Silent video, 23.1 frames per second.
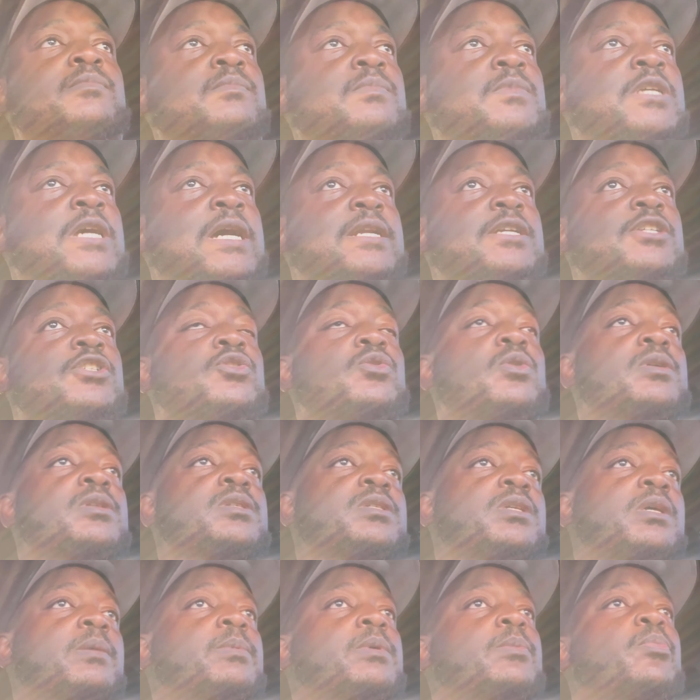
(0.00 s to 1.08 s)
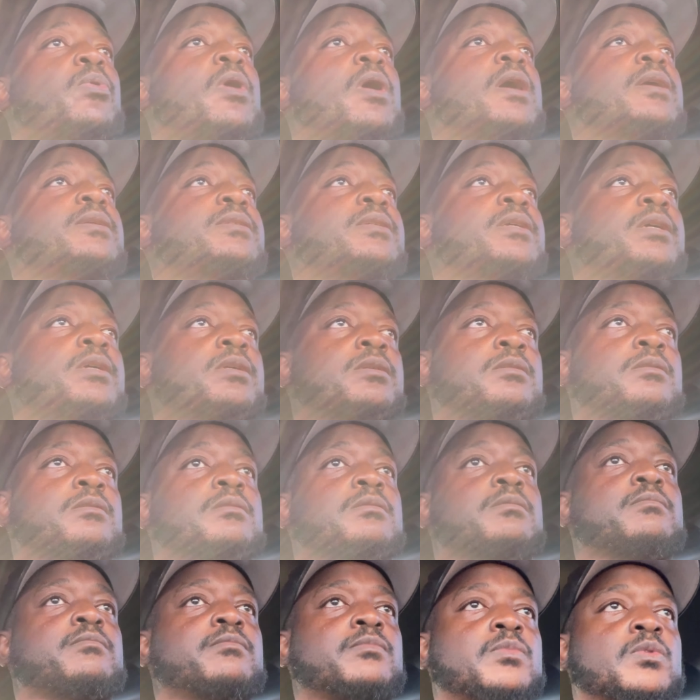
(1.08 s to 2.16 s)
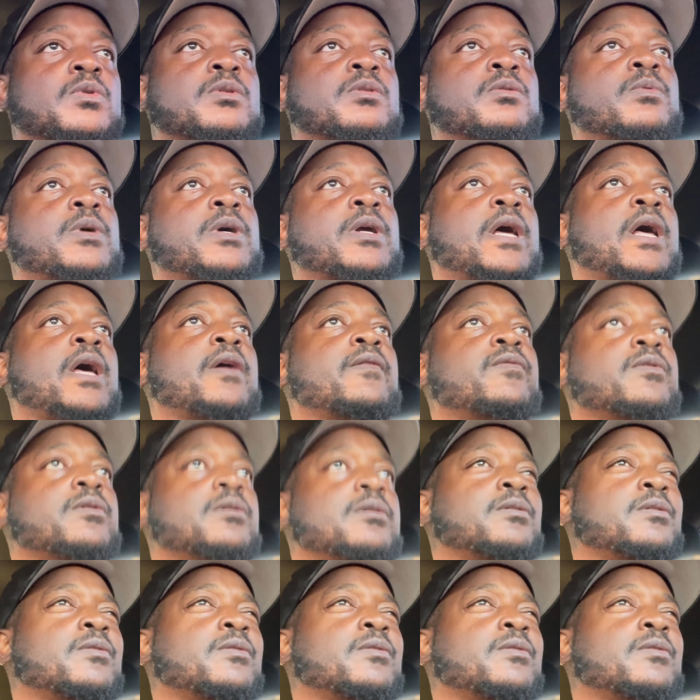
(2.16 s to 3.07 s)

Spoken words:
Kind of shortens up the process or what have you.